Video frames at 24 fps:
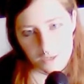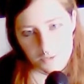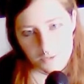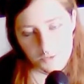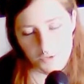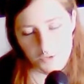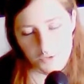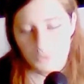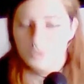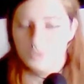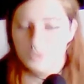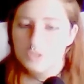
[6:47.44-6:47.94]

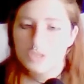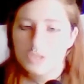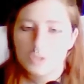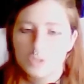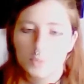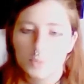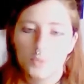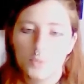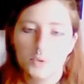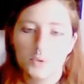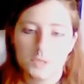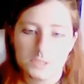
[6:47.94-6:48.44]
So it was
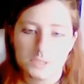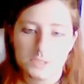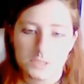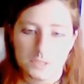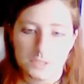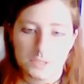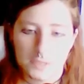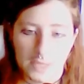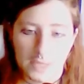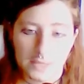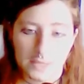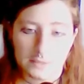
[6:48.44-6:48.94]

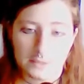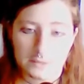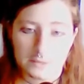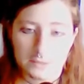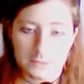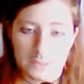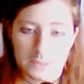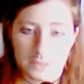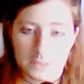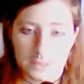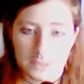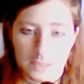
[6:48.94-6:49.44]
disappointing there to
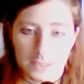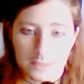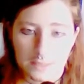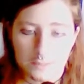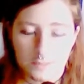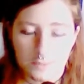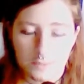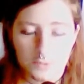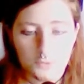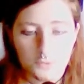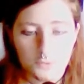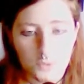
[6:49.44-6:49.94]
see that.
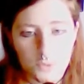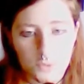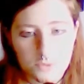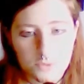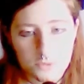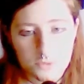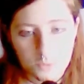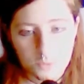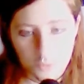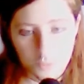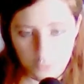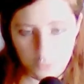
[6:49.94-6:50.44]
But of
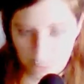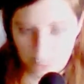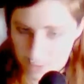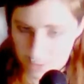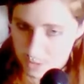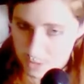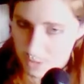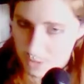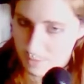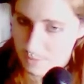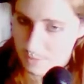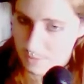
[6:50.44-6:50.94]
course, we
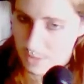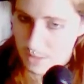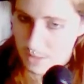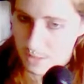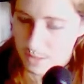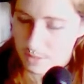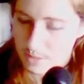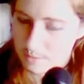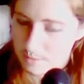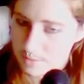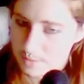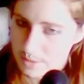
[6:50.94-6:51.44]
fixed up
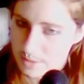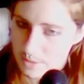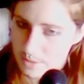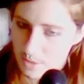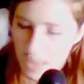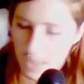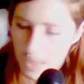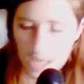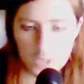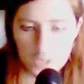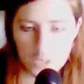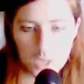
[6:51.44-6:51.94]
Teddy,
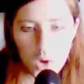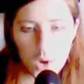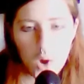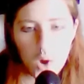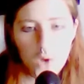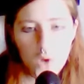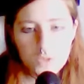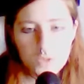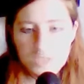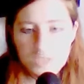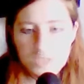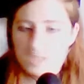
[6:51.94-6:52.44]
took out
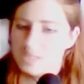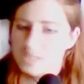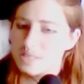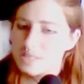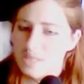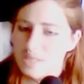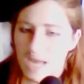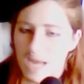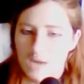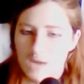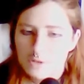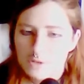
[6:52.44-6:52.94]
all the
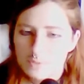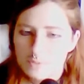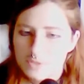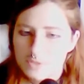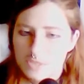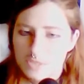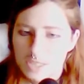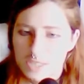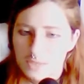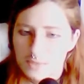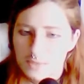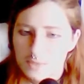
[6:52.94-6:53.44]
terrible
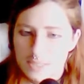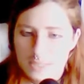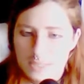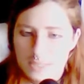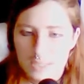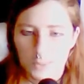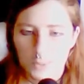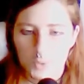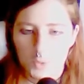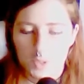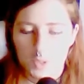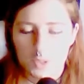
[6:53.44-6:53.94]
cigarettes
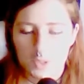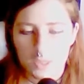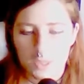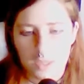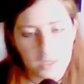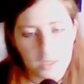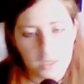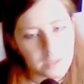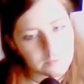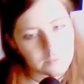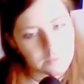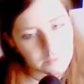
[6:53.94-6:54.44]
that were in
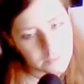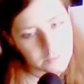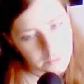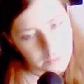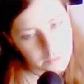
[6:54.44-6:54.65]
there, and